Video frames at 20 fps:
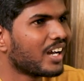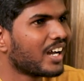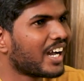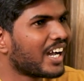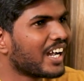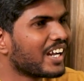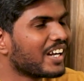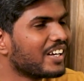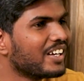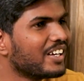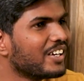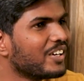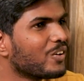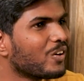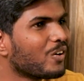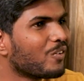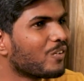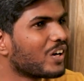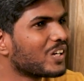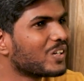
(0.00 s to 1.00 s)
I didn't
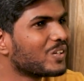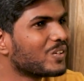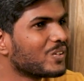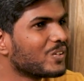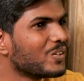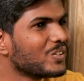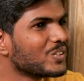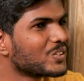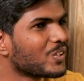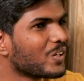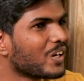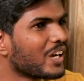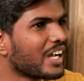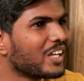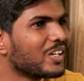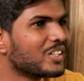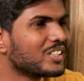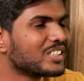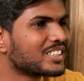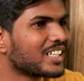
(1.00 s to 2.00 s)
know what to do, so
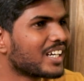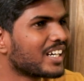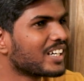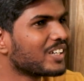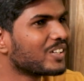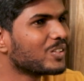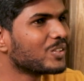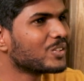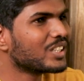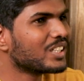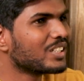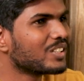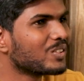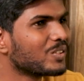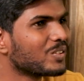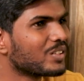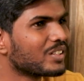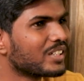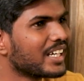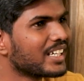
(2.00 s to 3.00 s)
I started using
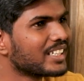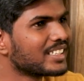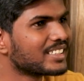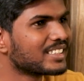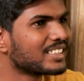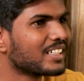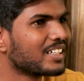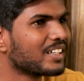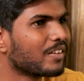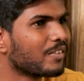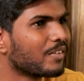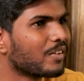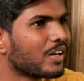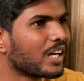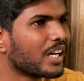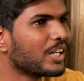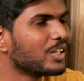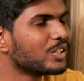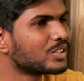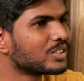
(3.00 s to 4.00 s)
to guess.
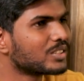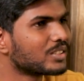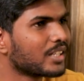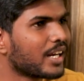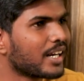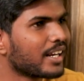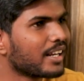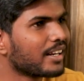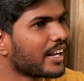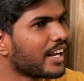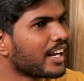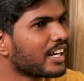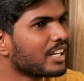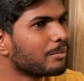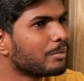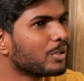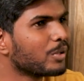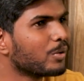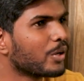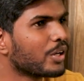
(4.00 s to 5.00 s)
I started
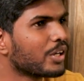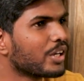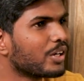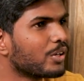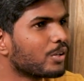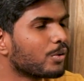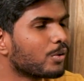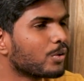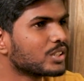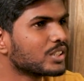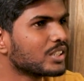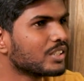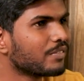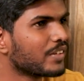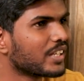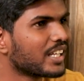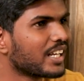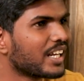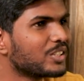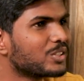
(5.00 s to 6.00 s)
randomly going into the question,
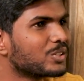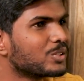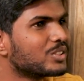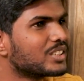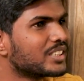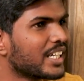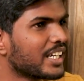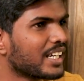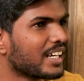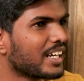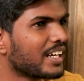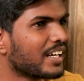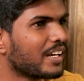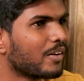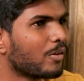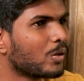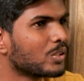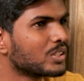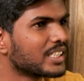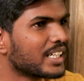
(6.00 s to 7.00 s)
whether I should check
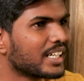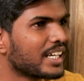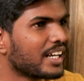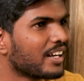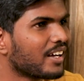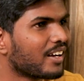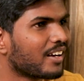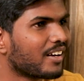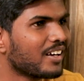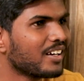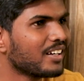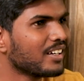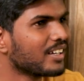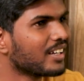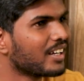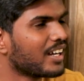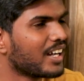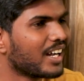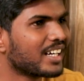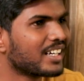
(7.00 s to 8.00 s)
once again or not.
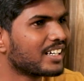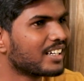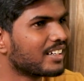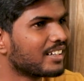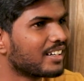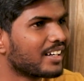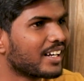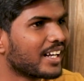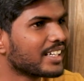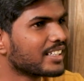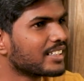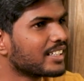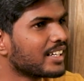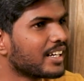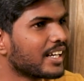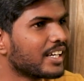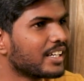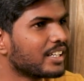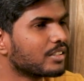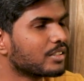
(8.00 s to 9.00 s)
And like
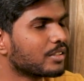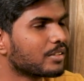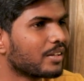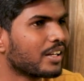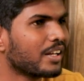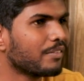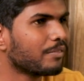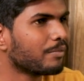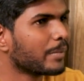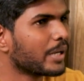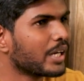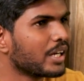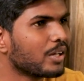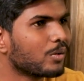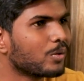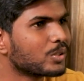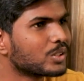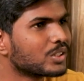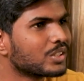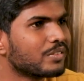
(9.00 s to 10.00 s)
that, I left many
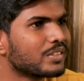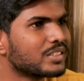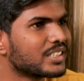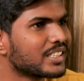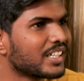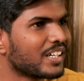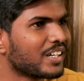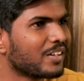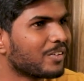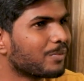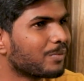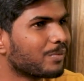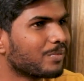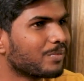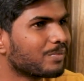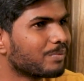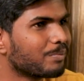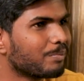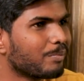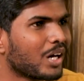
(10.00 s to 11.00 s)
questions which I have
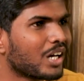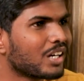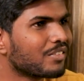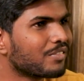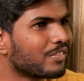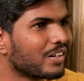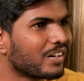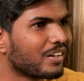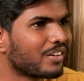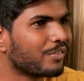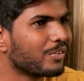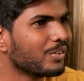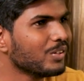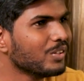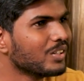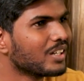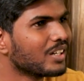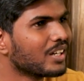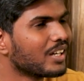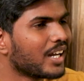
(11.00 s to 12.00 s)
marked for
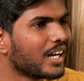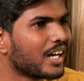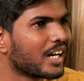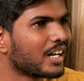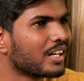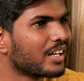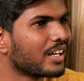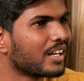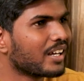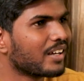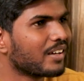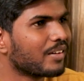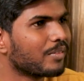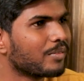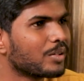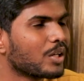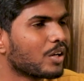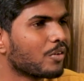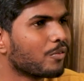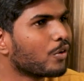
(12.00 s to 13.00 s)
review and
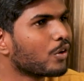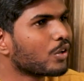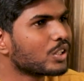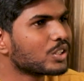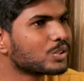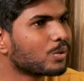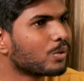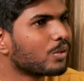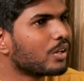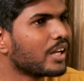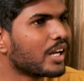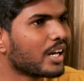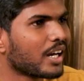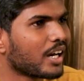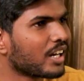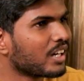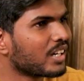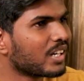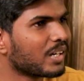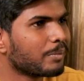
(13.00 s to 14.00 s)
focused only on
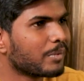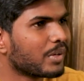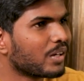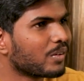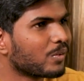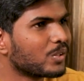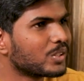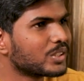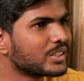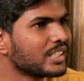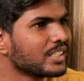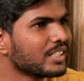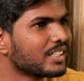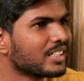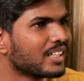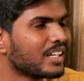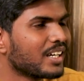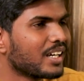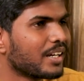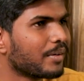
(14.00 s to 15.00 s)
unattempted question.
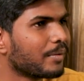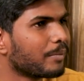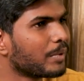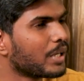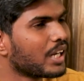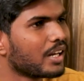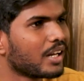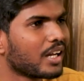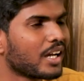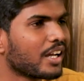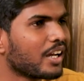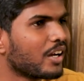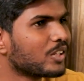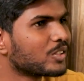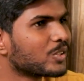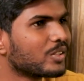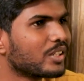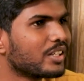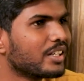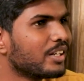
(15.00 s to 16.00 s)
But I
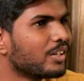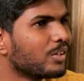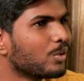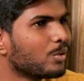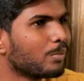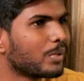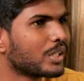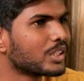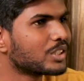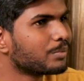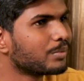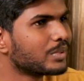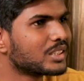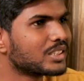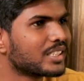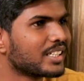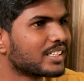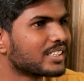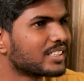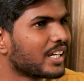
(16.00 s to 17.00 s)
also didn't do much
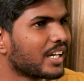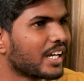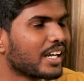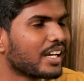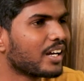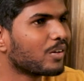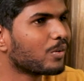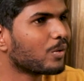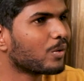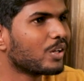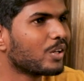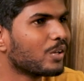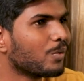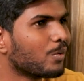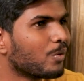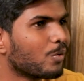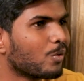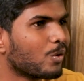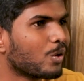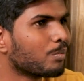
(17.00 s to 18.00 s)
mistakes. I got only
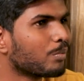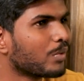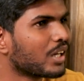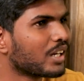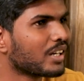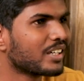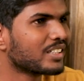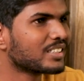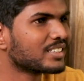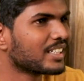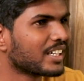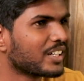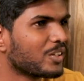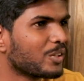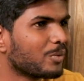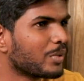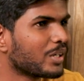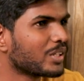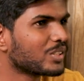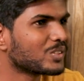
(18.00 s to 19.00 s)
1 mark as
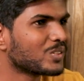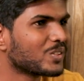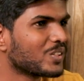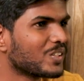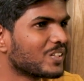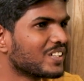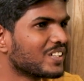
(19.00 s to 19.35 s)
negative mark. So.